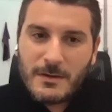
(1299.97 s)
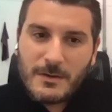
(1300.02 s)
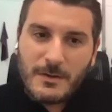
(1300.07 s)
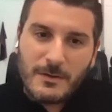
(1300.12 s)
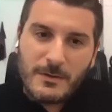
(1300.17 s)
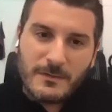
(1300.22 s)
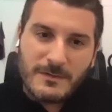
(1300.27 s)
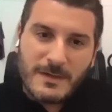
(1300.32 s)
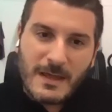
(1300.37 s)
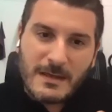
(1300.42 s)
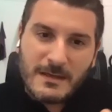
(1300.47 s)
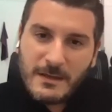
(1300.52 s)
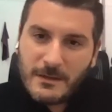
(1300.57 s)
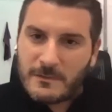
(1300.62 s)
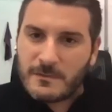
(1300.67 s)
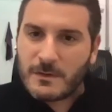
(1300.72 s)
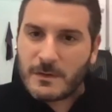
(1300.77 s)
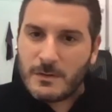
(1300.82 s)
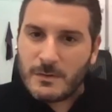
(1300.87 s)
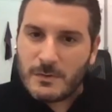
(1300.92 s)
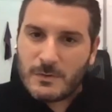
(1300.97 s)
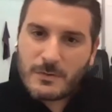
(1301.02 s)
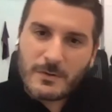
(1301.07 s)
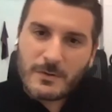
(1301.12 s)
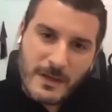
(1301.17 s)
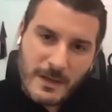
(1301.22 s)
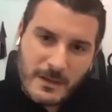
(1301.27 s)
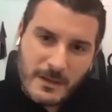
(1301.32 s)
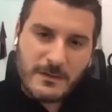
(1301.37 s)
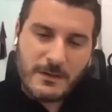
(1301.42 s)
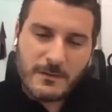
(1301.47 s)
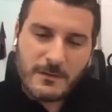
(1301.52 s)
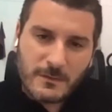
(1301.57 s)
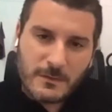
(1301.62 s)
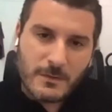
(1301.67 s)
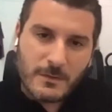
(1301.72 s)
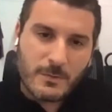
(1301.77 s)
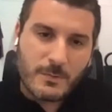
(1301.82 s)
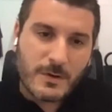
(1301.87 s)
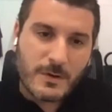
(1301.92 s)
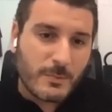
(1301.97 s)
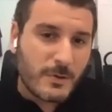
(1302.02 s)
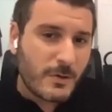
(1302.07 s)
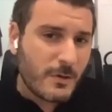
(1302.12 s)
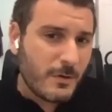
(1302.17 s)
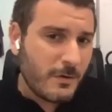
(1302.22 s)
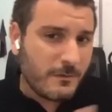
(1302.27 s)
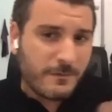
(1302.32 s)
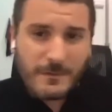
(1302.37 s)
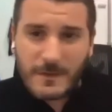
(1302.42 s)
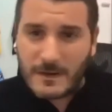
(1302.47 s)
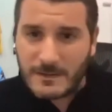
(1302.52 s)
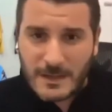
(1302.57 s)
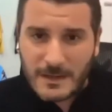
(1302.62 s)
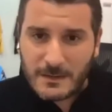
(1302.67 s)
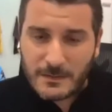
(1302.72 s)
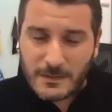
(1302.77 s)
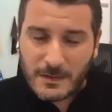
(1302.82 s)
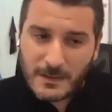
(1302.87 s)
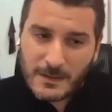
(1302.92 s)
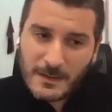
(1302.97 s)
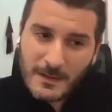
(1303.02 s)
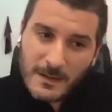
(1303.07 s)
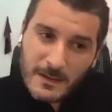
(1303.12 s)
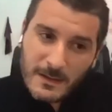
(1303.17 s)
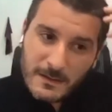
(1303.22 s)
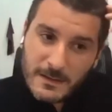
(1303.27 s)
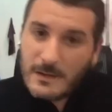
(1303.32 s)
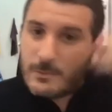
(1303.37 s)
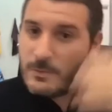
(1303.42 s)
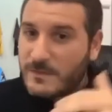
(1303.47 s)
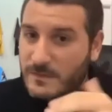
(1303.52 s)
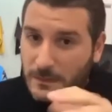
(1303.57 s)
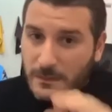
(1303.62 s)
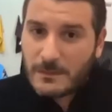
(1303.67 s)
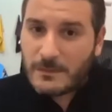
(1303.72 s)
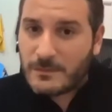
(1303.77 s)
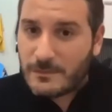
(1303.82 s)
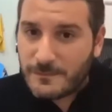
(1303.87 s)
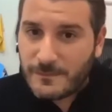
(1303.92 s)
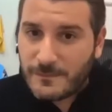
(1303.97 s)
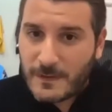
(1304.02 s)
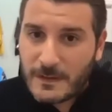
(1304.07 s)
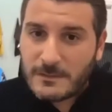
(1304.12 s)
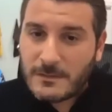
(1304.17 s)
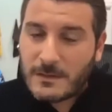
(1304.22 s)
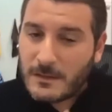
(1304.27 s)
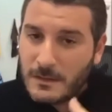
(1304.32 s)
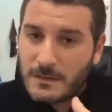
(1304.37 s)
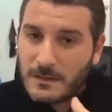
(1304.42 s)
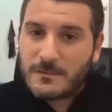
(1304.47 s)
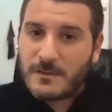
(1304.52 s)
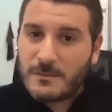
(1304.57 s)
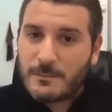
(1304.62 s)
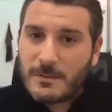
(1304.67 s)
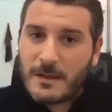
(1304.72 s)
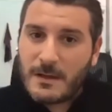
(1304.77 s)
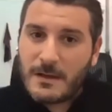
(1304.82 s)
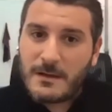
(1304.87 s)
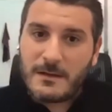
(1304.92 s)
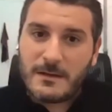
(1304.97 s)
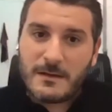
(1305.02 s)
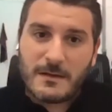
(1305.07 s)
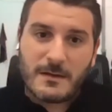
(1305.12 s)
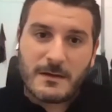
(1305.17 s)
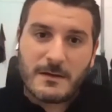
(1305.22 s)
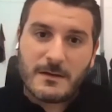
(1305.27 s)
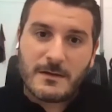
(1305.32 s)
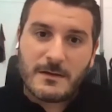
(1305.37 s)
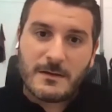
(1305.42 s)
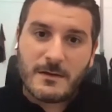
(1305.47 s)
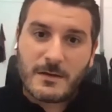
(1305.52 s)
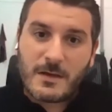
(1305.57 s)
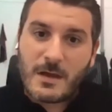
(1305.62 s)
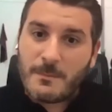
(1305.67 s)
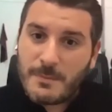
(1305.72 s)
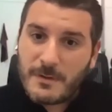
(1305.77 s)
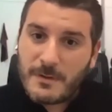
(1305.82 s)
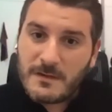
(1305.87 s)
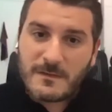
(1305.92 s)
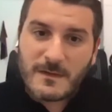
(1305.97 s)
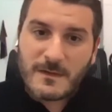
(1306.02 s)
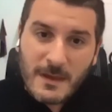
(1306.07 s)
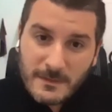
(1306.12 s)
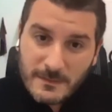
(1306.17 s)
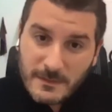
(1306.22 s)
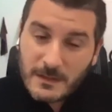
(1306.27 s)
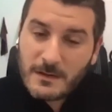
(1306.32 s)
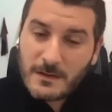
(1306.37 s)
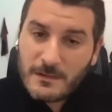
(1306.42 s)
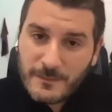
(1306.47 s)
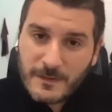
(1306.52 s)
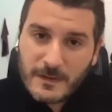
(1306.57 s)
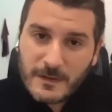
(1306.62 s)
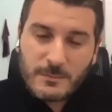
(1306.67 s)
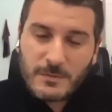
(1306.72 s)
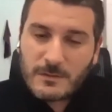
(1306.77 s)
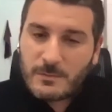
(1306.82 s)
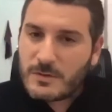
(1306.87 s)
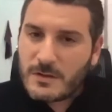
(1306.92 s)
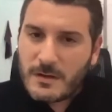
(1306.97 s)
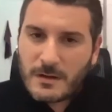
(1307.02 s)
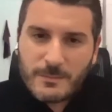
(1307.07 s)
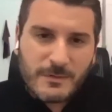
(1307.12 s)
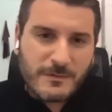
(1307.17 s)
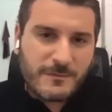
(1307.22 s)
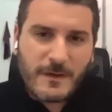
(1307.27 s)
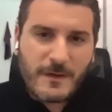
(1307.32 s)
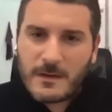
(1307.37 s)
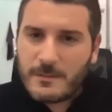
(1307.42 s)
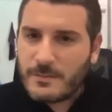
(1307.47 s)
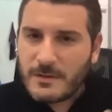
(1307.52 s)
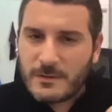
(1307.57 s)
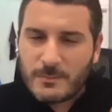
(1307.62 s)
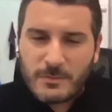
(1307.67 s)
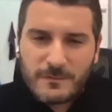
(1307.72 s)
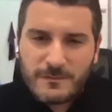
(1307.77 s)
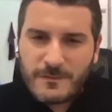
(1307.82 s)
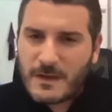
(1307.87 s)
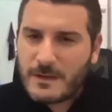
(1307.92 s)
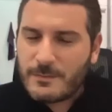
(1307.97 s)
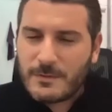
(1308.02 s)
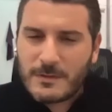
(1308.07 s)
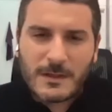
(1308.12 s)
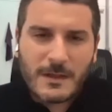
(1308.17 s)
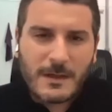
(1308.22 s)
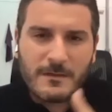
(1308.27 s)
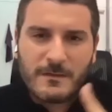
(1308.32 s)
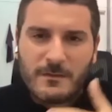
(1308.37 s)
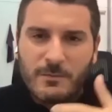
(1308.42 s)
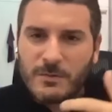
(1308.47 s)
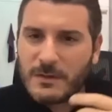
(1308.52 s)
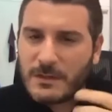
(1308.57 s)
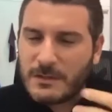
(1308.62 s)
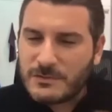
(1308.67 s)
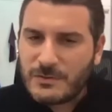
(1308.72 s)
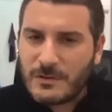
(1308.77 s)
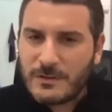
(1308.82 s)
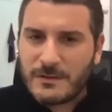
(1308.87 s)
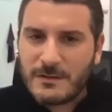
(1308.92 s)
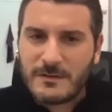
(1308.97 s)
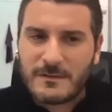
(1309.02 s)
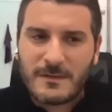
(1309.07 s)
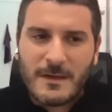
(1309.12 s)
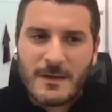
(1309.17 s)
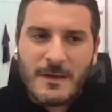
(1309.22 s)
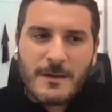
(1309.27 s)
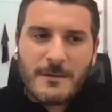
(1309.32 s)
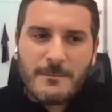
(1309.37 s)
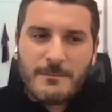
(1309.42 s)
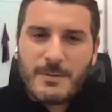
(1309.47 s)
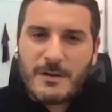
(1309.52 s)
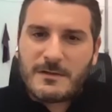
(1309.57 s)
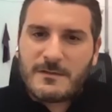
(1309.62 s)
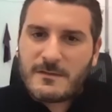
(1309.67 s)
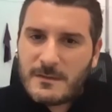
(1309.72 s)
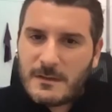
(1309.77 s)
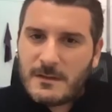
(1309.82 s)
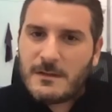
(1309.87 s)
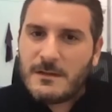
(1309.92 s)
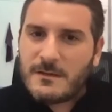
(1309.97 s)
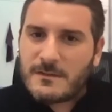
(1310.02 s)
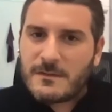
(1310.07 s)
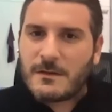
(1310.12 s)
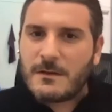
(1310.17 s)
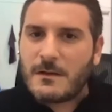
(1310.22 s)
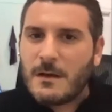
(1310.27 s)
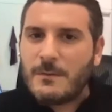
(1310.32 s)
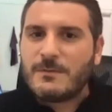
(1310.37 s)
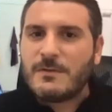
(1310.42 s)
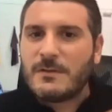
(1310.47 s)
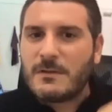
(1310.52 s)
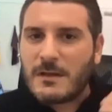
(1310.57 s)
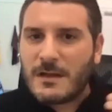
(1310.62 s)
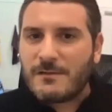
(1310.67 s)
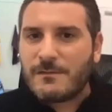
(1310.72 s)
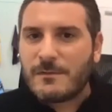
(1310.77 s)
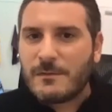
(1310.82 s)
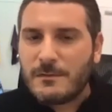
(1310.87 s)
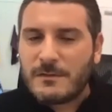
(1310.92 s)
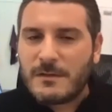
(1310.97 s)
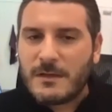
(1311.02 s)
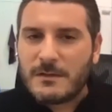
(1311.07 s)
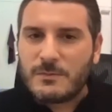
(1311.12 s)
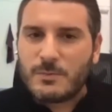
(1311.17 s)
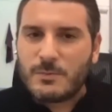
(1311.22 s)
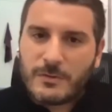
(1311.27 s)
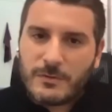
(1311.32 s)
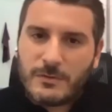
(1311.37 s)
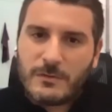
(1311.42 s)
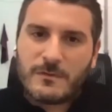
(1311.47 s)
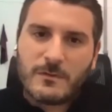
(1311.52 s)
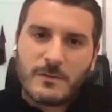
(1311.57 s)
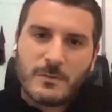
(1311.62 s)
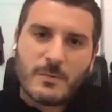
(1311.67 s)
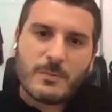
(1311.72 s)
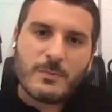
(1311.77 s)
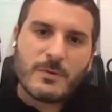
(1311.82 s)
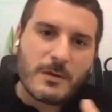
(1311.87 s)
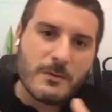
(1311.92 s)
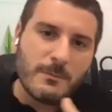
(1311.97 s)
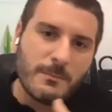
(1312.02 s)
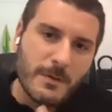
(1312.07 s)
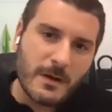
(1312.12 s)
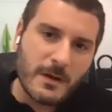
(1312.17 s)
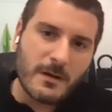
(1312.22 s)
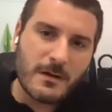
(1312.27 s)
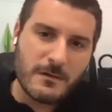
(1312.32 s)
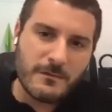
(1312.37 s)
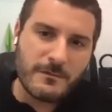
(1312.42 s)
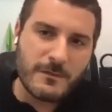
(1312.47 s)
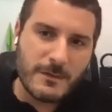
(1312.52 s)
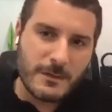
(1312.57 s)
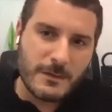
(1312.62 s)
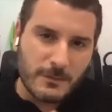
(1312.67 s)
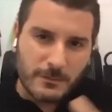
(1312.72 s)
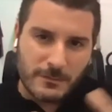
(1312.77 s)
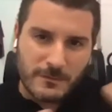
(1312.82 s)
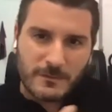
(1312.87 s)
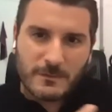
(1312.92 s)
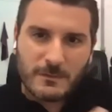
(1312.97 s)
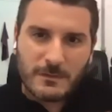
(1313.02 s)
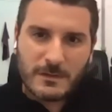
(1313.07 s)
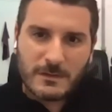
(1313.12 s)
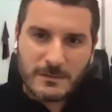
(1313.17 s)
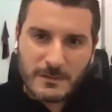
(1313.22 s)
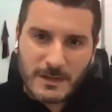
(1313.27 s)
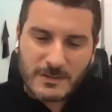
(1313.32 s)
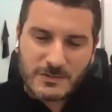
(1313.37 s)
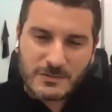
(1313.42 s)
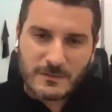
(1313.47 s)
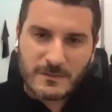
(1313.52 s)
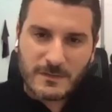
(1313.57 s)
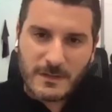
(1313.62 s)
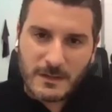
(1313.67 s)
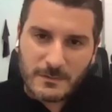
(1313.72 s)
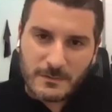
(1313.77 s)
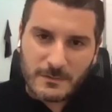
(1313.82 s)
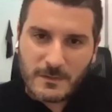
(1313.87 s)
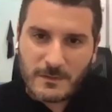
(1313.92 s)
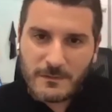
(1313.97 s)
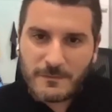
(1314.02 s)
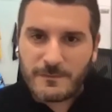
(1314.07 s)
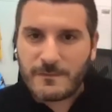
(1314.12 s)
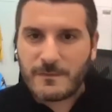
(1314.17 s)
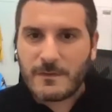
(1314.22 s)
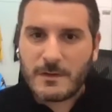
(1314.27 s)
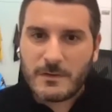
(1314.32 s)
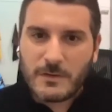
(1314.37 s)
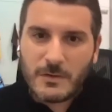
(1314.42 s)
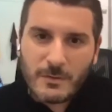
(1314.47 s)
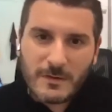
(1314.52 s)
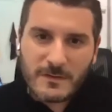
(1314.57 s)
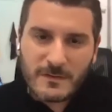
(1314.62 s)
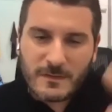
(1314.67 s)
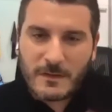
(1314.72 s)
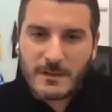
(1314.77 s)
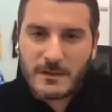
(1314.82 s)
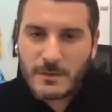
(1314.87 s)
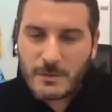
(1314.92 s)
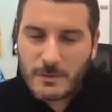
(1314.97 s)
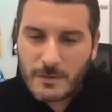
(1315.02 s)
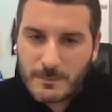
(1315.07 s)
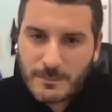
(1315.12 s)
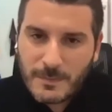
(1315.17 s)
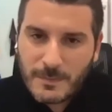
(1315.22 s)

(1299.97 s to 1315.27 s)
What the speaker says: 10 years ago or 8 years ago, where we couldn't find anything, now we're starting to find a lot of supply companies that are available with carbon fiber, with fiberglass, with electronics, but still it's not up to the level that we're used to when we compare our vehicles to the international standards of USA, Europe,